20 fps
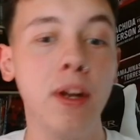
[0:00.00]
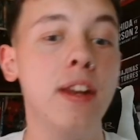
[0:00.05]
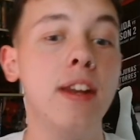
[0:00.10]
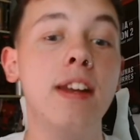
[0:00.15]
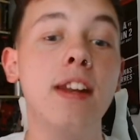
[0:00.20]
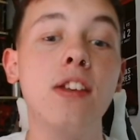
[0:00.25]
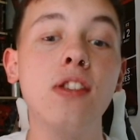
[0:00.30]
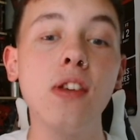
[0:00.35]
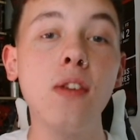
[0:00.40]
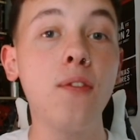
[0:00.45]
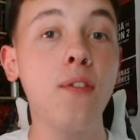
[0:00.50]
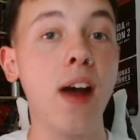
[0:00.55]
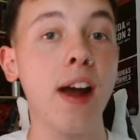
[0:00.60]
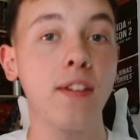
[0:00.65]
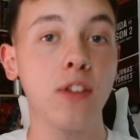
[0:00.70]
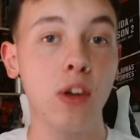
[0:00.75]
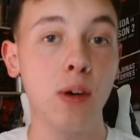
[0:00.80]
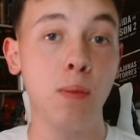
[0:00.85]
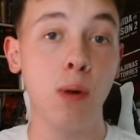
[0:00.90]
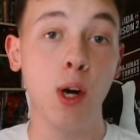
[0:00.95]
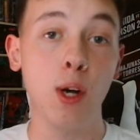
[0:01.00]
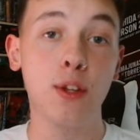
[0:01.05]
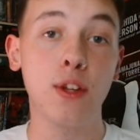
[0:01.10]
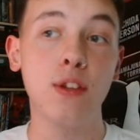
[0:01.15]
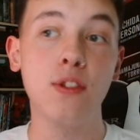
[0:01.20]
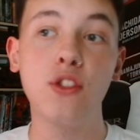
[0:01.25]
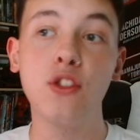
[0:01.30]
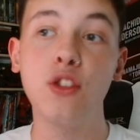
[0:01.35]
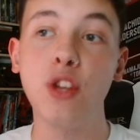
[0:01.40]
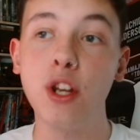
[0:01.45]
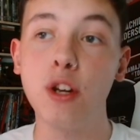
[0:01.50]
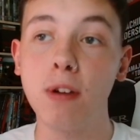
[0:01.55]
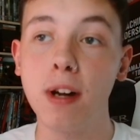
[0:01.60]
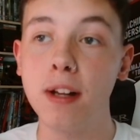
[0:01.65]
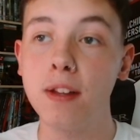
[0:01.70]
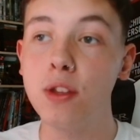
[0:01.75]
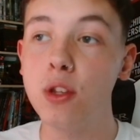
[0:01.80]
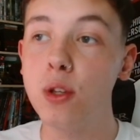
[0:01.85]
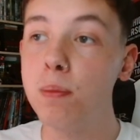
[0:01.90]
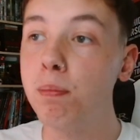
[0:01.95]
it is a factor worth
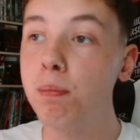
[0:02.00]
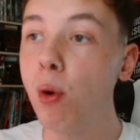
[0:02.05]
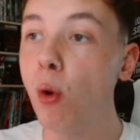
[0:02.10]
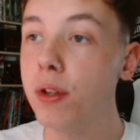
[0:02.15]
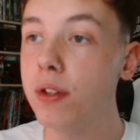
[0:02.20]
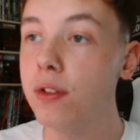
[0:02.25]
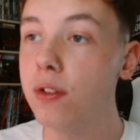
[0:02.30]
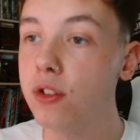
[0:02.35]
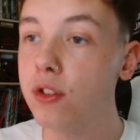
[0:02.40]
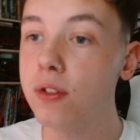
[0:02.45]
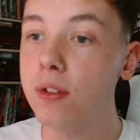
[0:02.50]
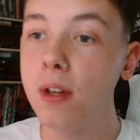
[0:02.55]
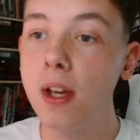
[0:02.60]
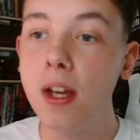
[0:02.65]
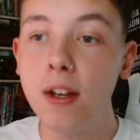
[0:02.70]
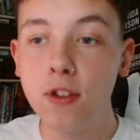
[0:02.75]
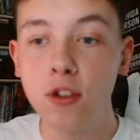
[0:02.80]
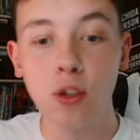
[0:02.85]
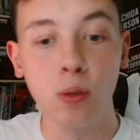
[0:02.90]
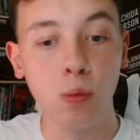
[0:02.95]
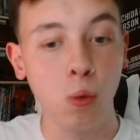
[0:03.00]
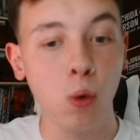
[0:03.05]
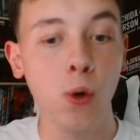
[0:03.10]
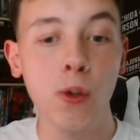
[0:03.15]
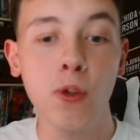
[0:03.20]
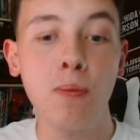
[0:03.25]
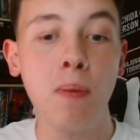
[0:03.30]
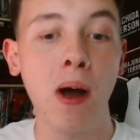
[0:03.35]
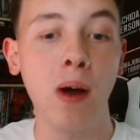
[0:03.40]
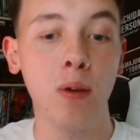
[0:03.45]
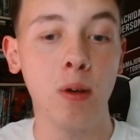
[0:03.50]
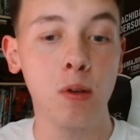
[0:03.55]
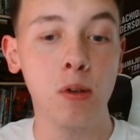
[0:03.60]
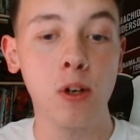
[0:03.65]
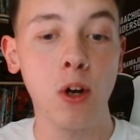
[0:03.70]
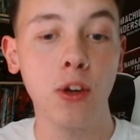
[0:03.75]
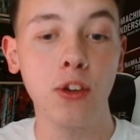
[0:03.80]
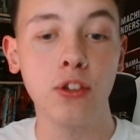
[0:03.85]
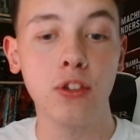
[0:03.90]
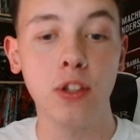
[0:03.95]
considering that points towards Paulo
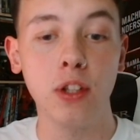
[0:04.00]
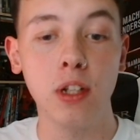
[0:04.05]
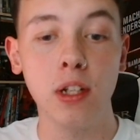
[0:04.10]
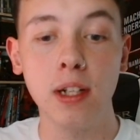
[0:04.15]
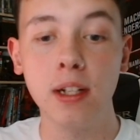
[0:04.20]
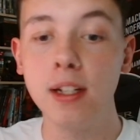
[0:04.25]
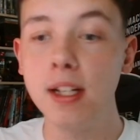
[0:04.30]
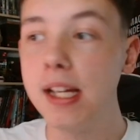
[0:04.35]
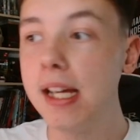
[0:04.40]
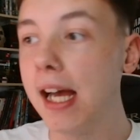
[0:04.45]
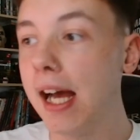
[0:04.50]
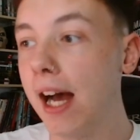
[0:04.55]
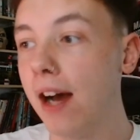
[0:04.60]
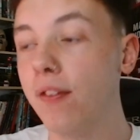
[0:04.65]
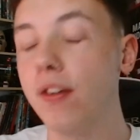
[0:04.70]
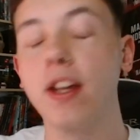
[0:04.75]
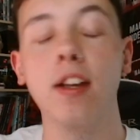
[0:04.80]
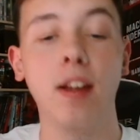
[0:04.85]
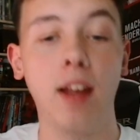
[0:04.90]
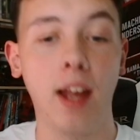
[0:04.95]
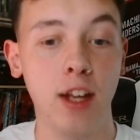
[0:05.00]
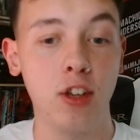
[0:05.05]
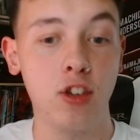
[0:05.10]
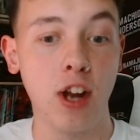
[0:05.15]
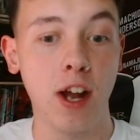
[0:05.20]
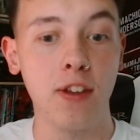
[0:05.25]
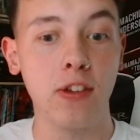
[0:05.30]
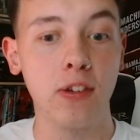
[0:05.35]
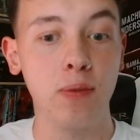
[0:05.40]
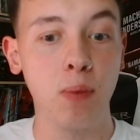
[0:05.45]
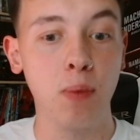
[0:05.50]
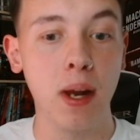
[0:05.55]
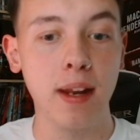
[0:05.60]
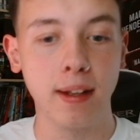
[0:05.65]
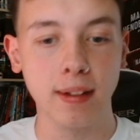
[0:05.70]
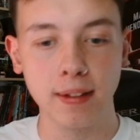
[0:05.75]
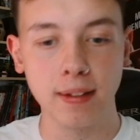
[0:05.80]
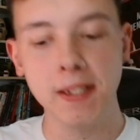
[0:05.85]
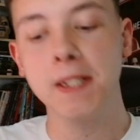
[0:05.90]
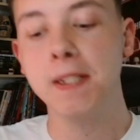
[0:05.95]
Costa having a chance of
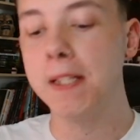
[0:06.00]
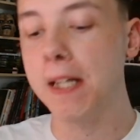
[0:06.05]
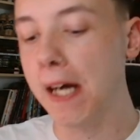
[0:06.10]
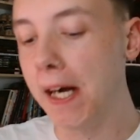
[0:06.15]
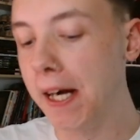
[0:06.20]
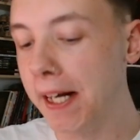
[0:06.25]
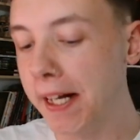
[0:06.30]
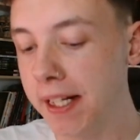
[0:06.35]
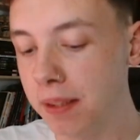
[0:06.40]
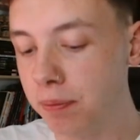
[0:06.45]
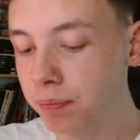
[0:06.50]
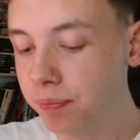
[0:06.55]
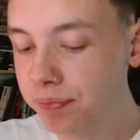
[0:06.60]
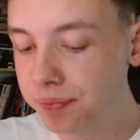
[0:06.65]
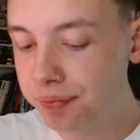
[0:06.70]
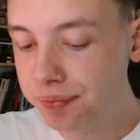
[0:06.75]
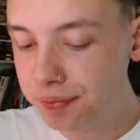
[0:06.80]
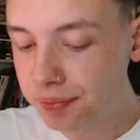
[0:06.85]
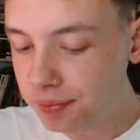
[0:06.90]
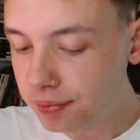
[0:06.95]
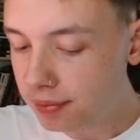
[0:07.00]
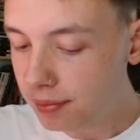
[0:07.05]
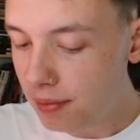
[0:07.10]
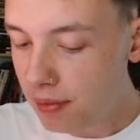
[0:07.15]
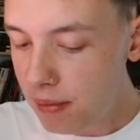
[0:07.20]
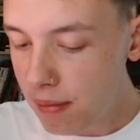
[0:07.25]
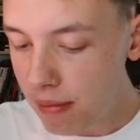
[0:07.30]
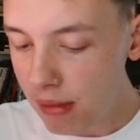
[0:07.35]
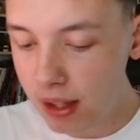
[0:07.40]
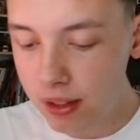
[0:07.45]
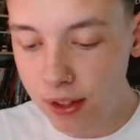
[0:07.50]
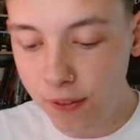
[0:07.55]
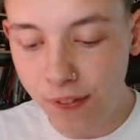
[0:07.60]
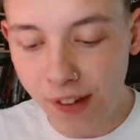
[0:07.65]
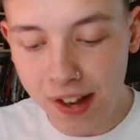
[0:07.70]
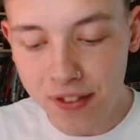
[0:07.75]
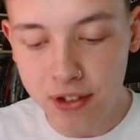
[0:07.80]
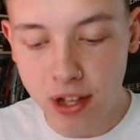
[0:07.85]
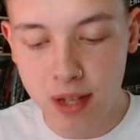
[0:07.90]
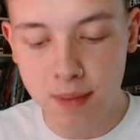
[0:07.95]
winning. The
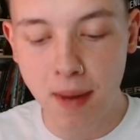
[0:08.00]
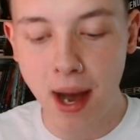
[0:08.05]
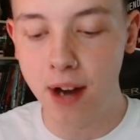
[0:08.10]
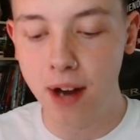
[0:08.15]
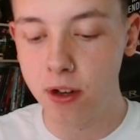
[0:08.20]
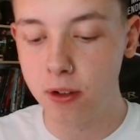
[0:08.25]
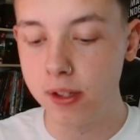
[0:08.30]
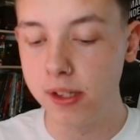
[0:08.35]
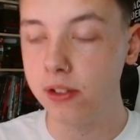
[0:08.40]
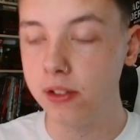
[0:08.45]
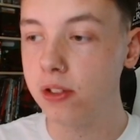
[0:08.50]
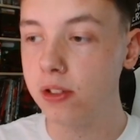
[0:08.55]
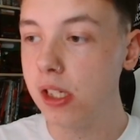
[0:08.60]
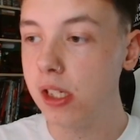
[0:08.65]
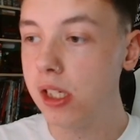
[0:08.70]
fact of the matter is,